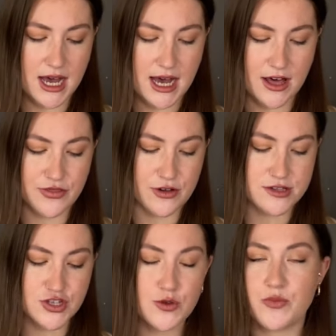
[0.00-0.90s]
uh,
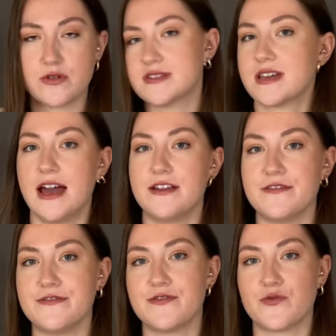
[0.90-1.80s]
those two books kind
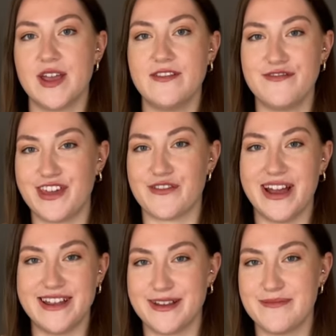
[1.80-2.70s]
of
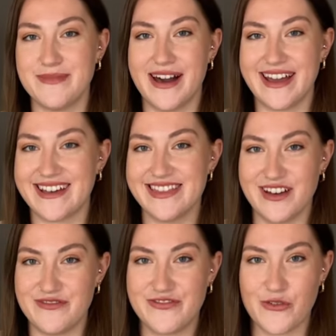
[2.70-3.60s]
reinvigorated my
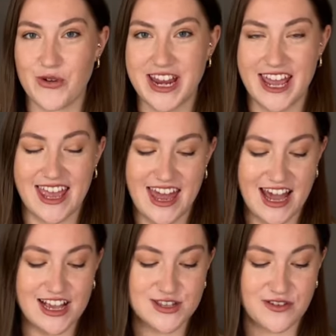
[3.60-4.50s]
love for reading and
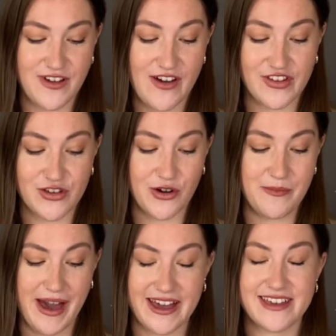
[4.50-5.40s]
I sort of haven't
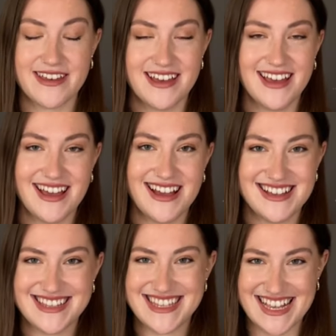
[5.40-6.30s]
gone back
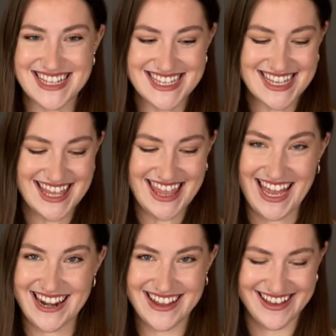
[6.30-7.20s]
since
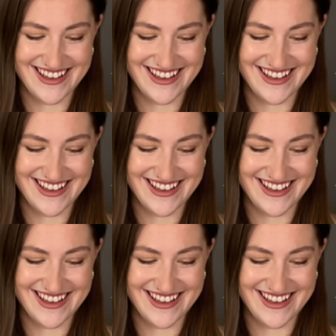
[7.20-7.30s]
then.